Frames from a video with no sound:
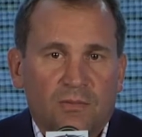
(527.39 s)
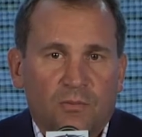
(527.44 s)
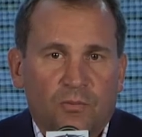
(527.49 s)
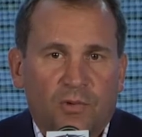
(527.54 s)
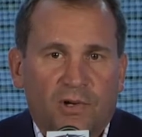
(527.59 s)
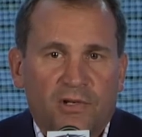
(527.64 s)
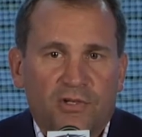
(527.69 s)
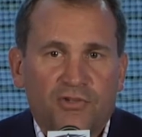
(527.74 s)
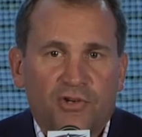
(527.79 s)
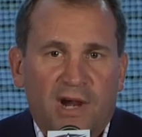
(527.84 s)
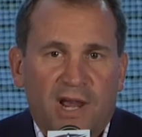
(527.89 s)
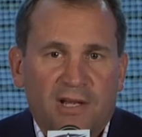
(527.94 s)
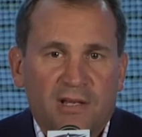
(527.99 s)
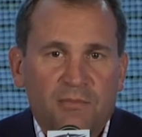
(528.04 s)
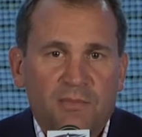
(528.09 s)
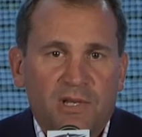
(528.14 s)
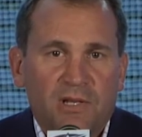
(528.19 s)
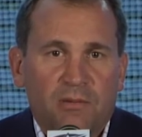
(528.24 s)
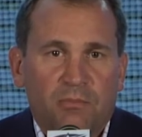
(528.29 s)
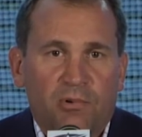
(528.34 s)
What
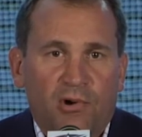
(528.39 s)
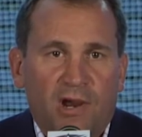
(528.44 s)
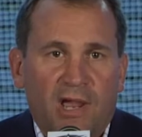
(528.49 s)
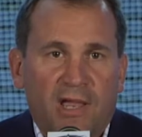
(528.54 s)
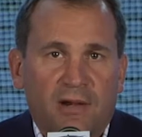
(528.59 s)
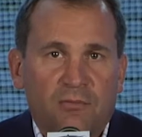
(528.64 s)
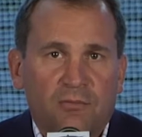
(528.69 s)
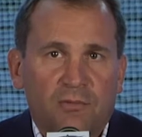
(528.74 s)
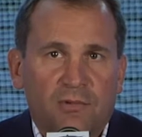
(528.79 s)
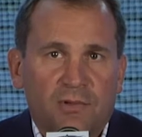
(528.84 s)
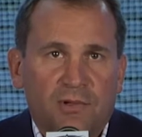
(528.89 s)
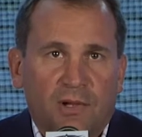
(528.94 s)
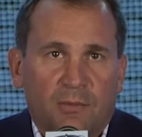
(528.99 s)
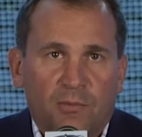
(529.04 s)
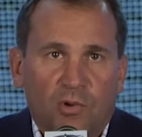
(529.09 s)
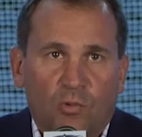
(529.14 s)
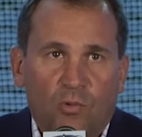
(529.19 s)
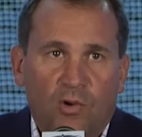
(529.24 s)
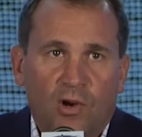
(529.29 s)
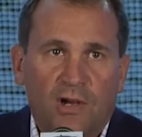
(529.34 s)
attracted me to Brad,
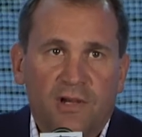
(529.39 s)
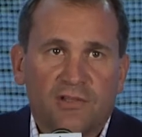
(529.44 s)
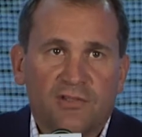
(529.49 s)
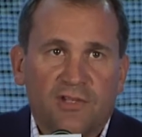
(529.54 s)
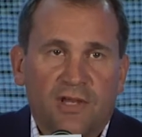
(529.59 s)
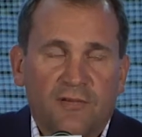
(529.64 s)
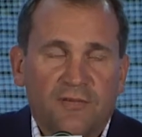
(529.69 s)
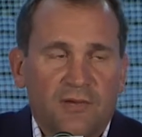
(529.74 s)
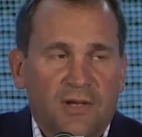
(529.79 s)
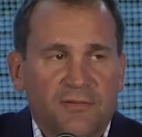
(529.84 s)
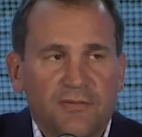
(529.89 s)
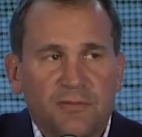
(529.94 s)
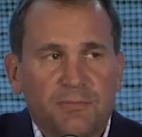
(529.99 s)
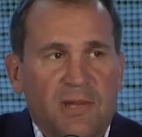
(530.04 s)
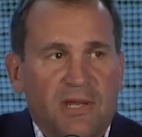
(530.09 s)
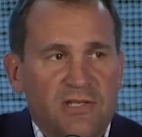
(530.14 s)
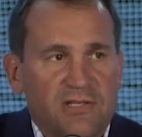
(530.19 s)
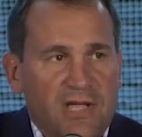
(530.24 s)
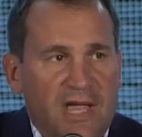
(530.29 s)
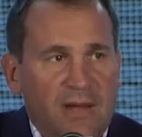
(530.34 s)
number one, is I've
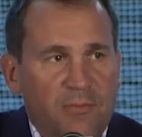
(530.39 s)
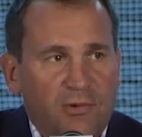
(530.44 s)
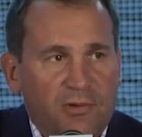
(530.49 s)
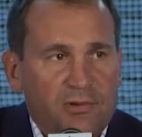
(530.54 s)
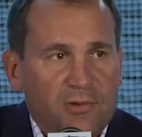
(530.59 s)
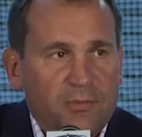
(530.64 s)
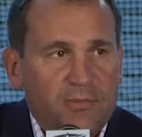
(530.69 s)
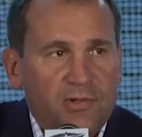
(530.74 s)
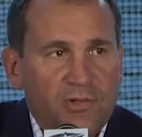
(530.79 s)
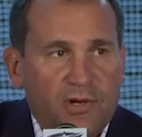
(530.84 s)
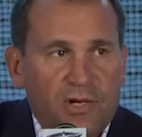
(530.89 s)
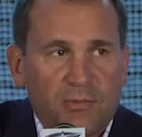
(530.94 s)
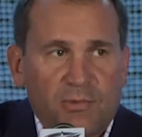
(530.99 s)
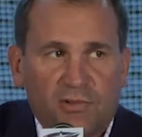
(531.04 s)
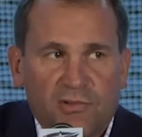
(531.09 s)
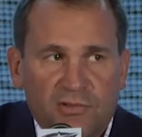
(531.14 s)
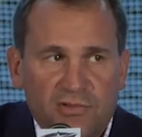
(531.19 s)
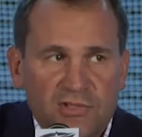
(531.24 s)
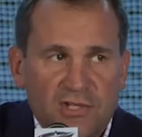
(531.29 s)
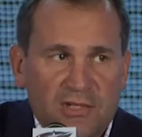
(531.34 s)
spent time with him, and you're
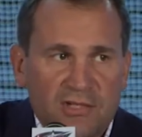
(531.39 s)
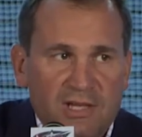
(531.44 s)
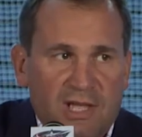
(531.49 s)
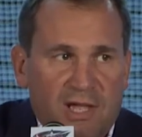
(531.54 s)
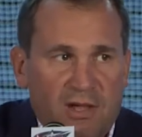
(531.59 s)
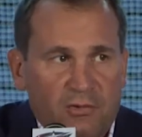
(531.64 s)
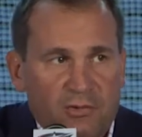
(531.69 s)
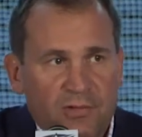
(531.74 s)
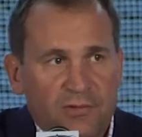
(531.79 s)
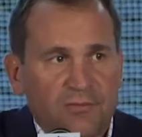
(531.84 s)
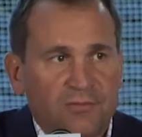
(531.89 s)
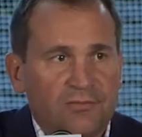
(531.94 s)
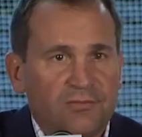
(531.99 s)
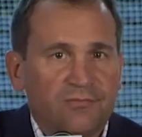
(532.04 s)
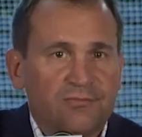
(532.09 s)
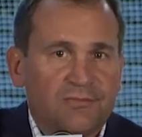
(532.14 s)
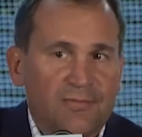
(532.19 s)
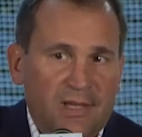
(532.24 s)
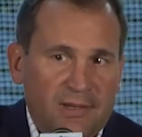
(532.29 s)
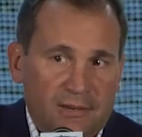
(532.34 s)
able to sit down
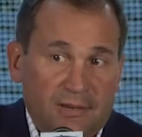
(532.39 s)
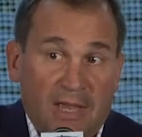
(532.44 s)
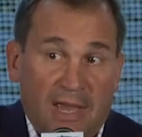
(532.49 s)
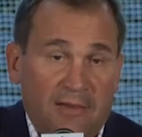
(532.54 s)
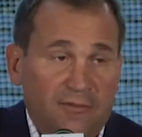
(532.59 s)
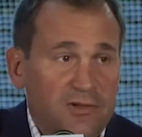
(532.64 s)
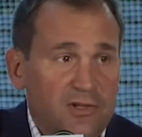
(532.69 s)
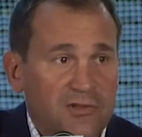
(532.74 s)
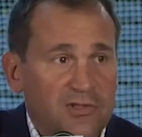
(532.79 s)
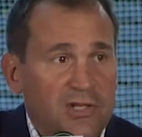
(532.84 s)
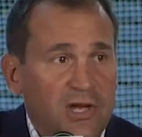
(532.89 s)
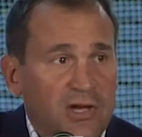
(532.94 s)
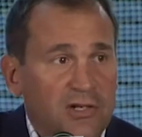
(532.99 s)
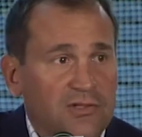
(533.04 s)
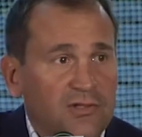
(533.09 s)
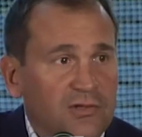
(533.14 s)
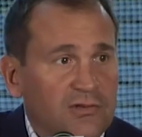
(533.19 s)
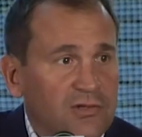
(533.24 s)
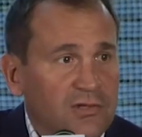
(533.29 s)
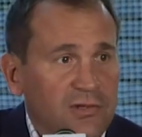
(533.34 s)
and have
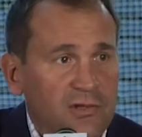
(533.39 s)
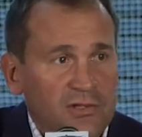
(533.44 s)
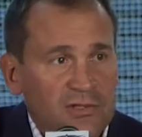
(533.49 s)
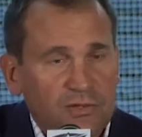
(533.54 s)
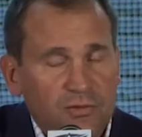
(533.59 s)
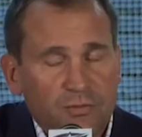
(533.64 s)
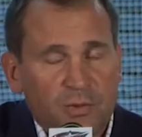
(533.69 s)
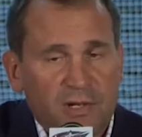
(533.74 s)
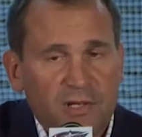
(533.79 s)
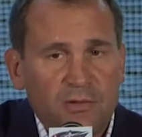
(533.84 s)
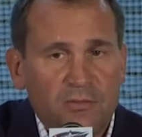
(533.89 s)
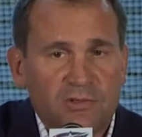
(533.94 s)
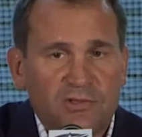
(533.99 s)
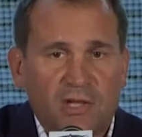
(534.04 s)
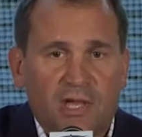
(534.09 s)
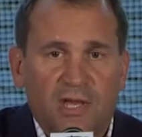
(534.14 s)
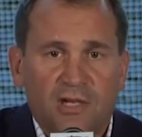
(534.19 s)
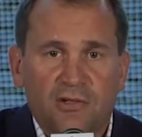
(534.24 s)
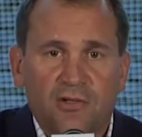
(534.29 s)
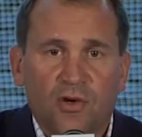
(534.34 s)
discussions. And this is when he
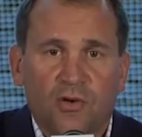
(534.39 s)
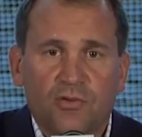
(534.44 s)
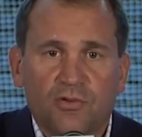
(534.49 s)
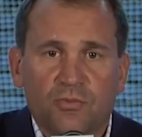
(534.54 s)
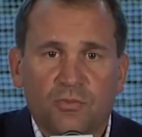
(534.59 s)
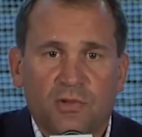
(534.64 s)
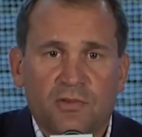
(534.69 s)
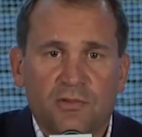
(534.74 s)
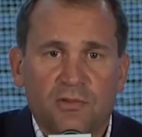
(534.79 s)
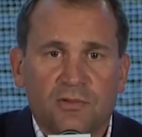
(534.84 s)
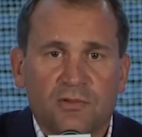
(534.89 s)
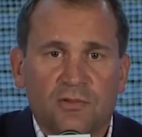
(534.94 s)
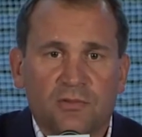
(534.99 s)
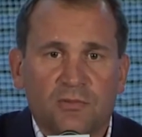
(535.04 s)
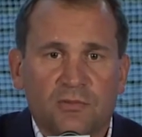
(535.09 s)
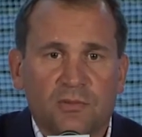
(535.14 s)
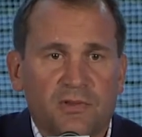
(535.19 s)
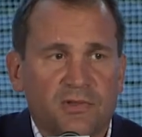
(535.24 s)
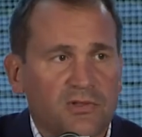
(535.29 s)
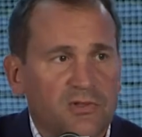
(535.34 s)
was a head coach with
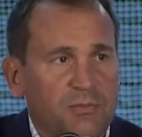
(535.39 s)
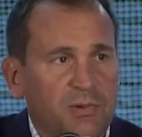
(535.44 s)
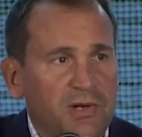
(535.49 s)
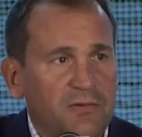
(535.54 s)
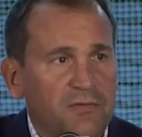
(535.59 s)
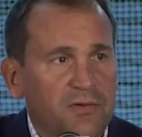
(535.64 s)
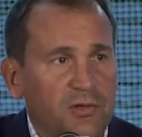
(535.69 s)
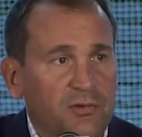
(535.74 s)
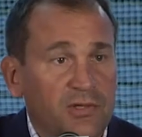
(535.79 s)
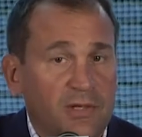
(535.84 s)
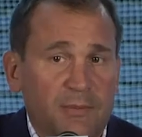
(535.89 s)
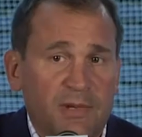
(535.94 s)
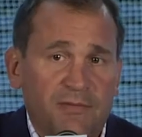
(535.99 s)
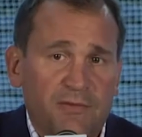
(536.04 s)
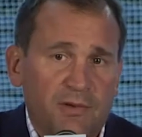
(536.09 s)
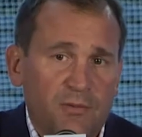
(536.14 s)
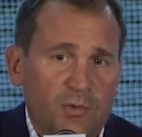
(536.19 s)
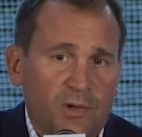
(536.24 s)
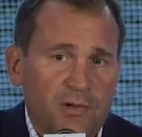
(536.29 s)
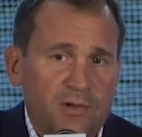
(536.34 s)
the Springfield team,
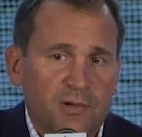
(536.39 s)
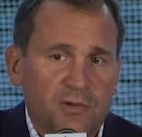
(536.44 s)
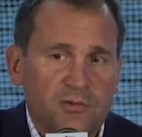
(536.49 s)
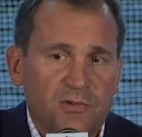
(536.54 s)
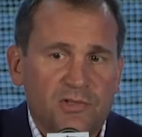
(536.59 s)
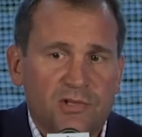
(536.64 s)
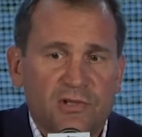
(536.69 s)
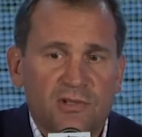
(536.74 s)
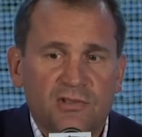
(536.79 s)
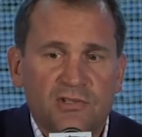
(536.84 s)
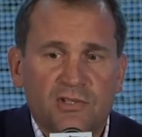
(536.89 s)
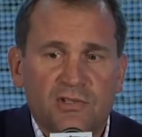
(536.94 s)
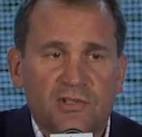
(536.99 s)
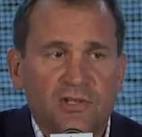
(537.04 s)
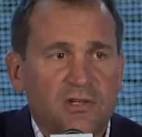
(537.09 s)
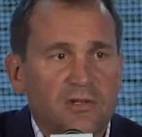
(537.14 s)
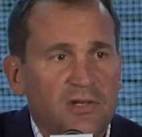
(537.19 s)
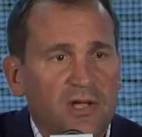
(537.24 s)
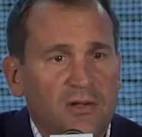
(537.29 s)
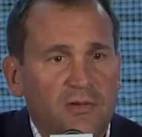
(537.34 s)
even when he was an
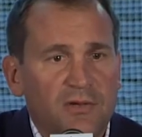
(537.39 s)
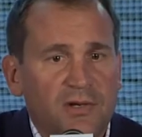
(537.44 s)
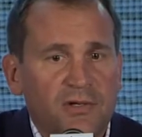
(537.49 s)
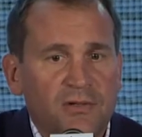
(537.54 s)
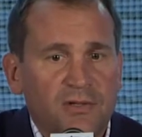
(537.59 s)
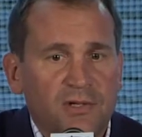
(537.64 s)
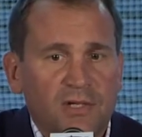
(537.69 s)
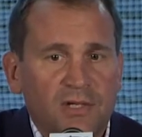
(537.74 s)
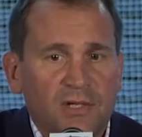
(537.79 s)
assistant down there.